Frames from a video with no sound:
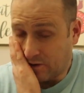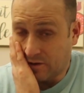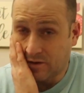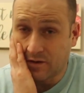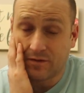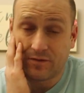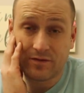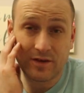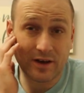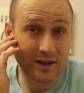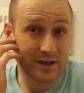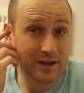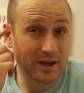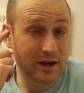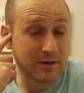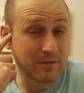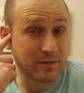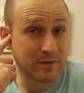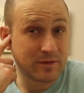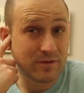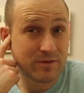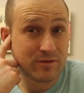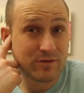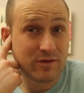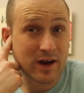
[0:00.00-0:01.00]
If I
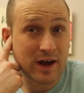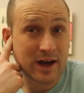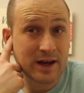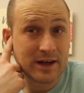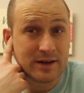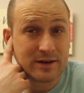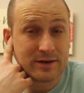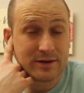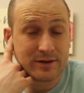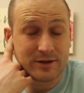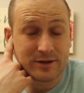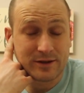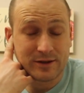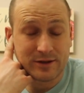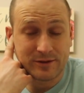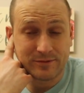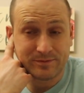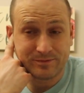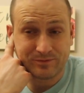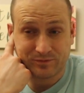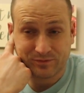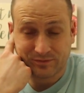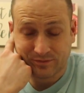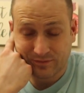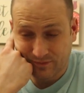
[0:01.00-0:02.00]
can find
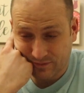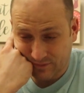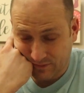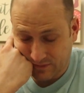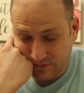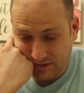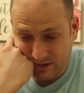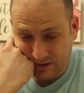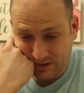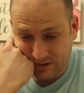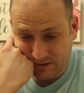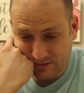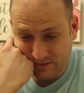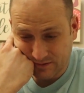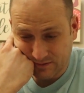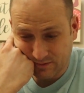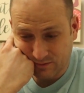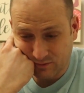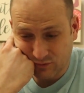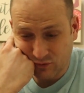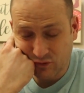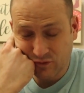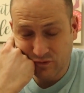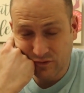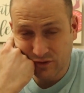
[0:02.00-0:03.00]

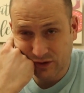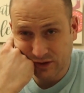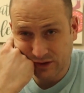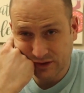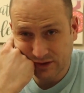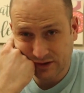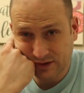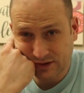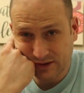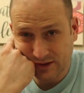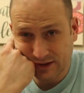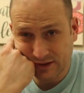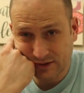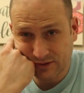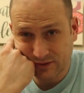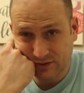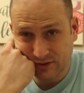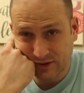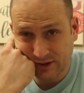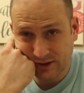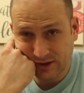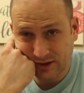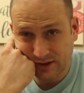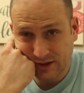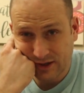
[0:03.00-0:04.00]
movers that
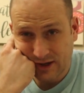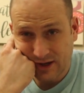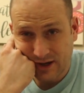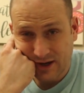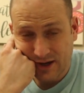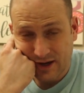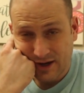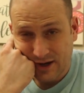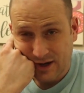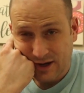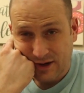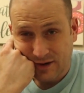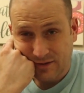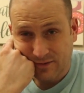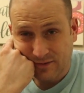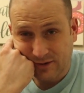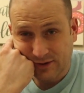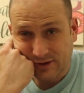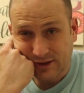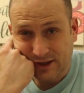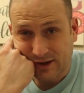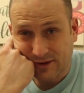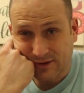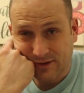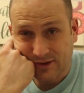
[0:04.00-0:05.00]
do it,
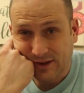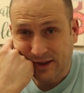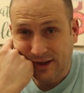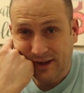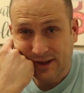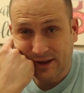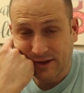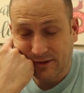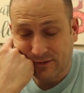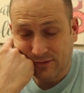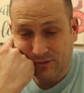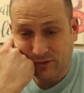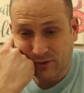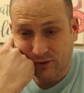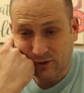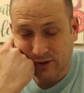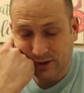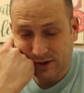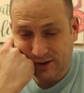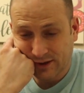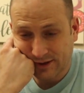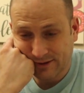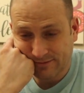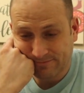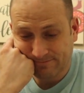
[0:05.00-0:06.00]
which I don't think I can
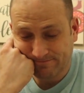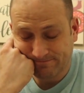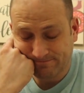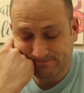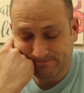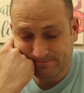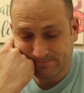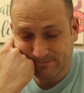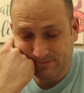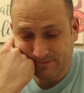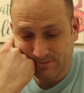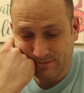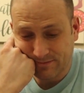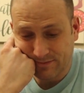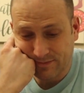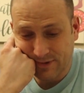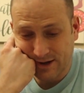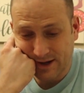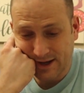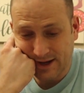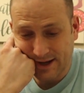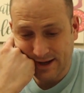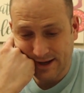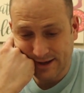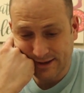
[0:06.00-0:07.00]
afford,
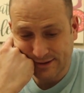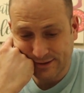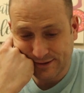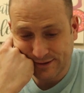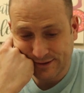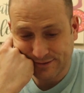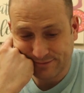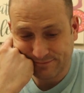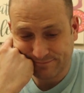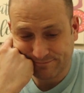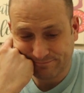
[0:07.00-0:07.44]
and